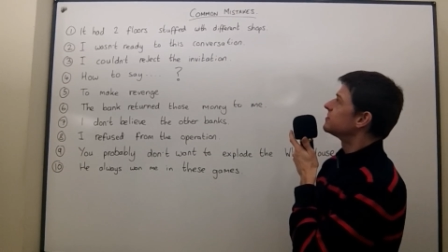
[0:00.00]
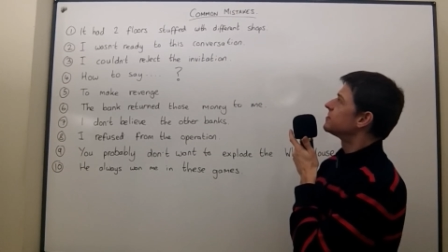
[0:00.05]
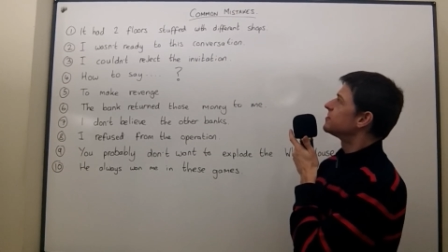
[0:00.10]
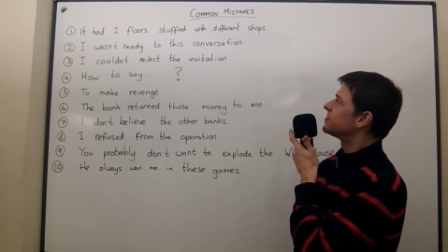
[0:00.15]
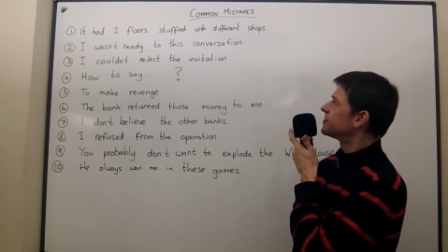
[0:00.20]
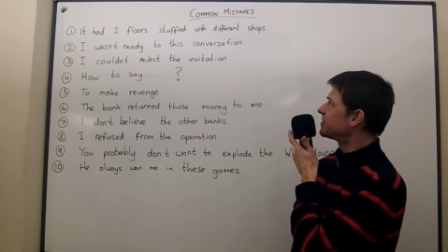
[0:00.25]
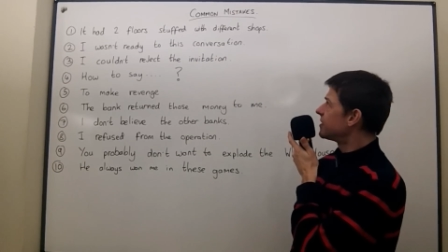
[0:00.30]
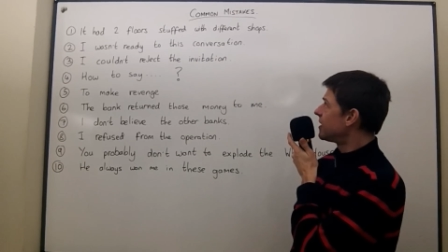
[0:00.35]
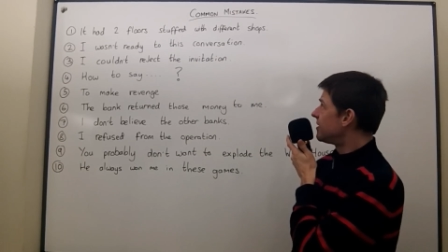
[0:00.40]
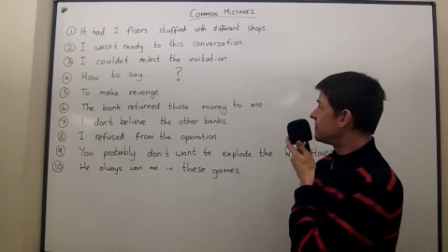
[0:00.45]

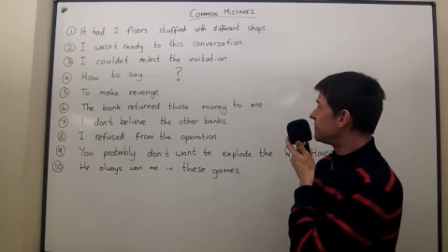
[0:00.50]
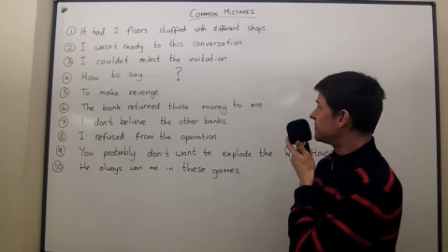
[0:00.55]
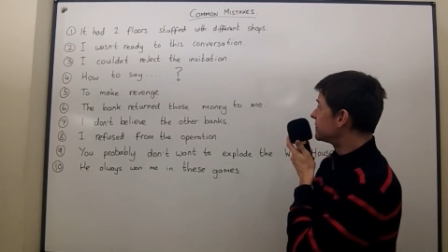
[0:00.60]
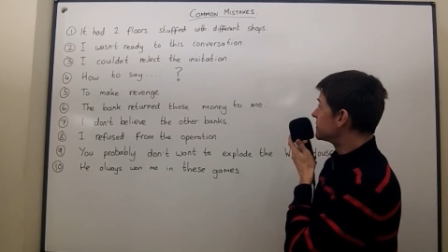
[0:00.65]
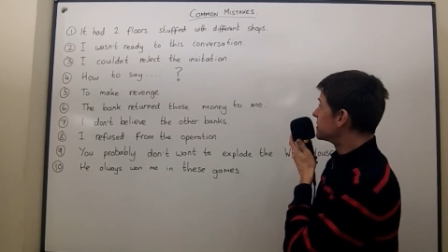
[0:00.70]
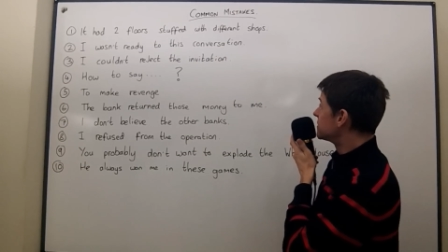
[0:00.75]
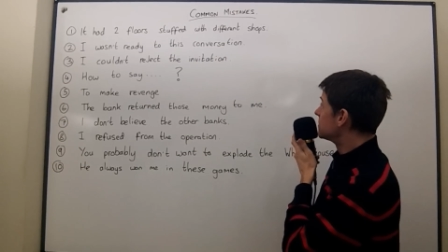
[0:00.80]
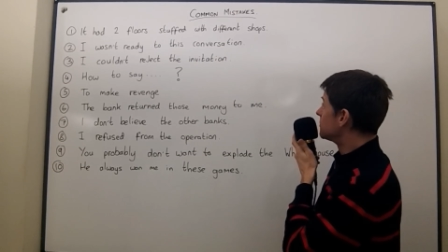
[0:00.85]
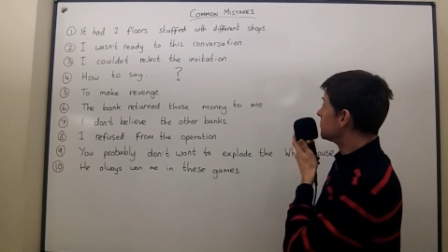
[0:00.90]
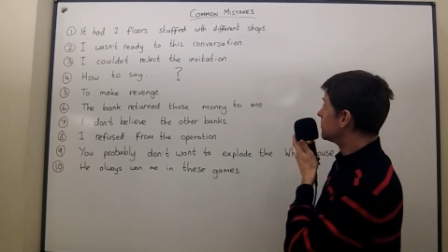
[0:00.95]

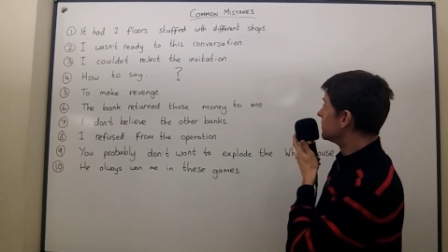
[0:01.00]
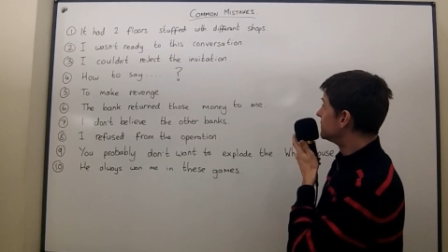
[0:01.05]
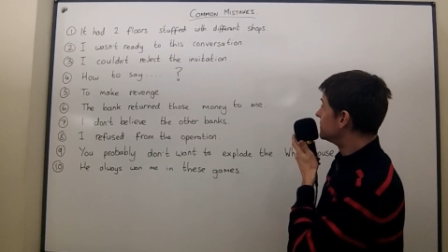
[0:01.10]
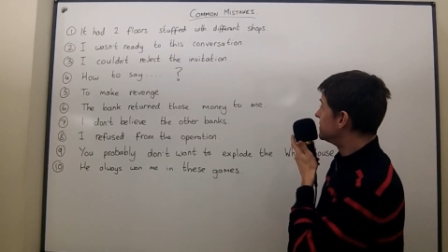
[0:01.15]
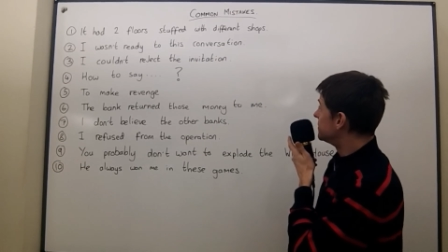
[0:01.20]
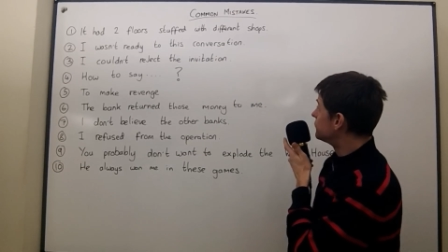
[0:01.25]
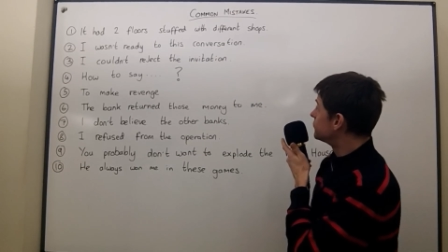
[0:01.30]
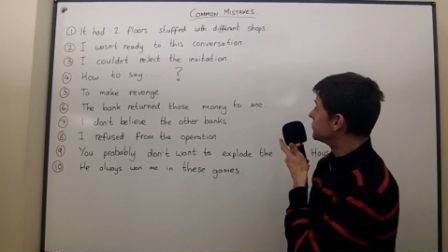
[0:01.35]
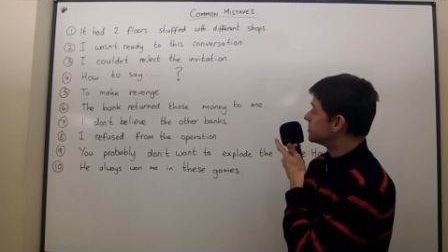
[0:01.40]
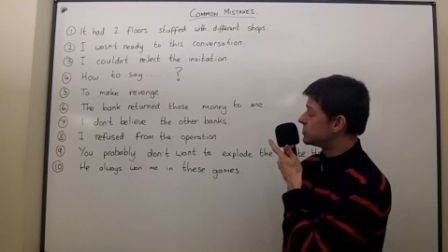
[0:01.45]
stuffed
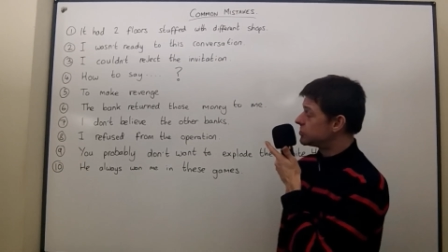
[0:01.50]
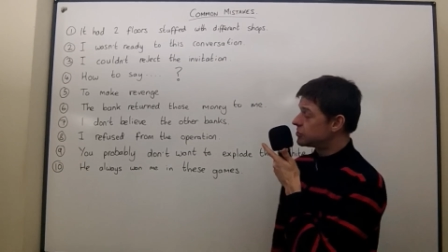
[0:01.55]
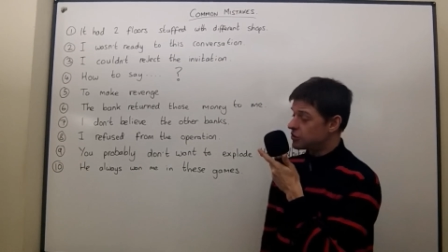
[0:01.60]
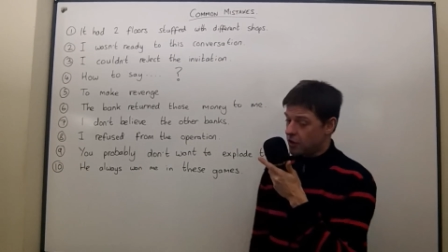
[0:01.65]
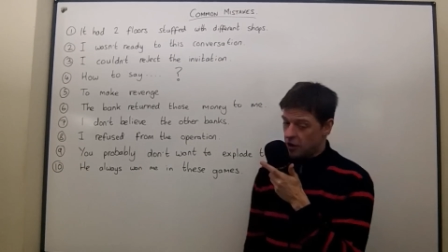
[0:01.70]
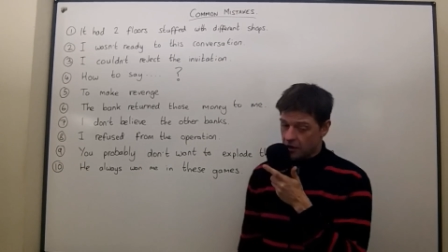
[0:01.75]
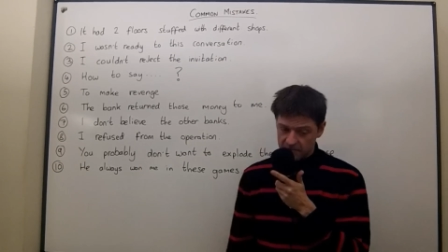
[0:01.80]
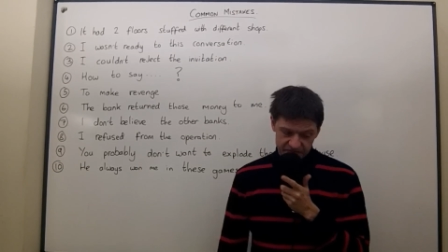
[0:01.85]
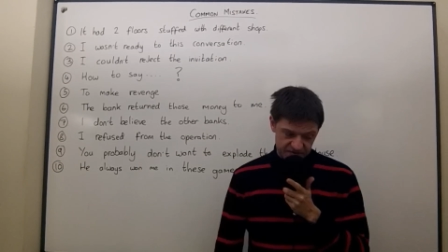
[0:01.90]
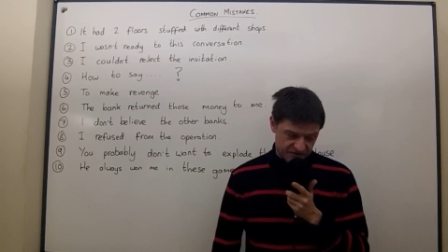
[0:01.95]
with different
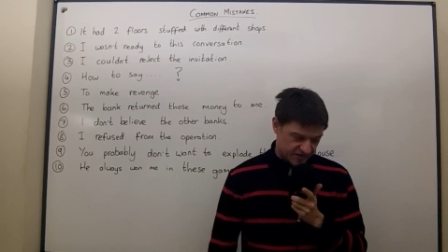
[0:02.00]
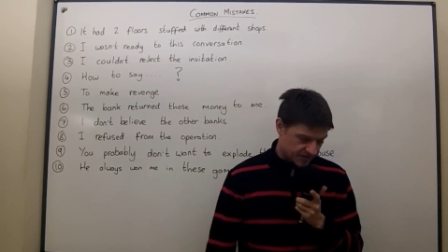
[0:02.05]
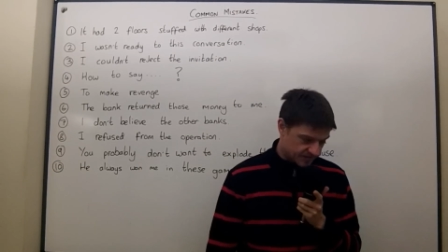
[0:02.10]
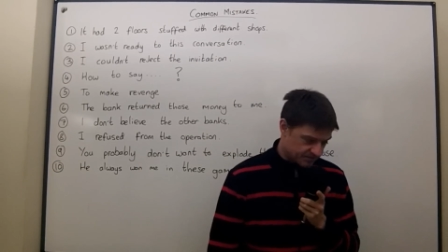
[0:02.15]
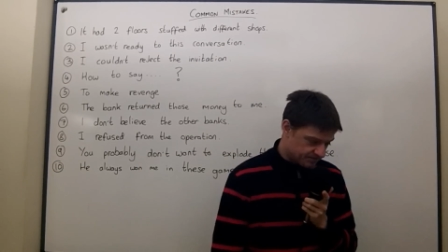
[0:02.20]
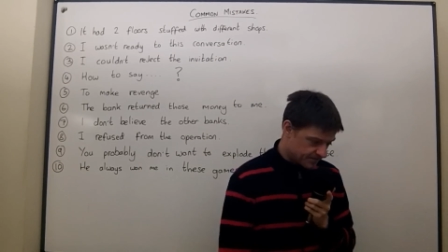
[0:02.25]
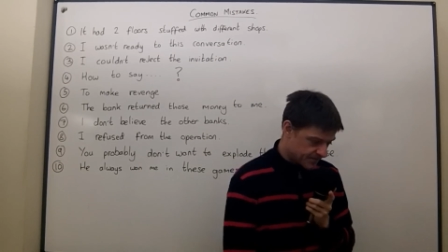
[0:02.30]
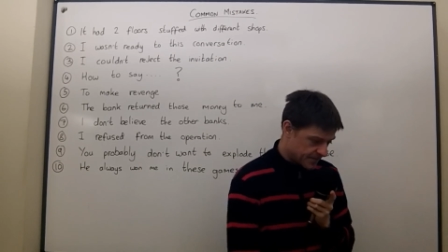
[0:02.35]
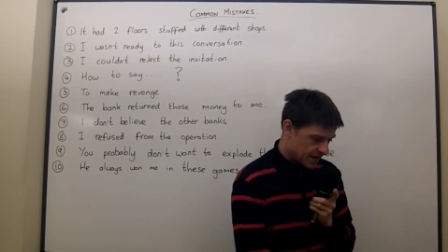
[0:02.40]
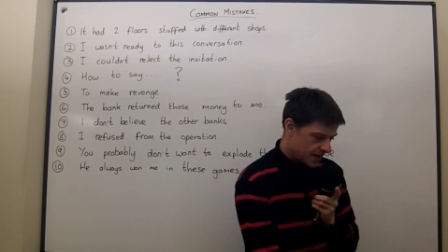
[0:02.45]
shops.
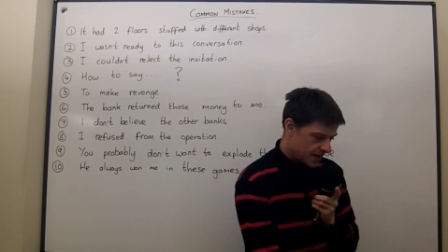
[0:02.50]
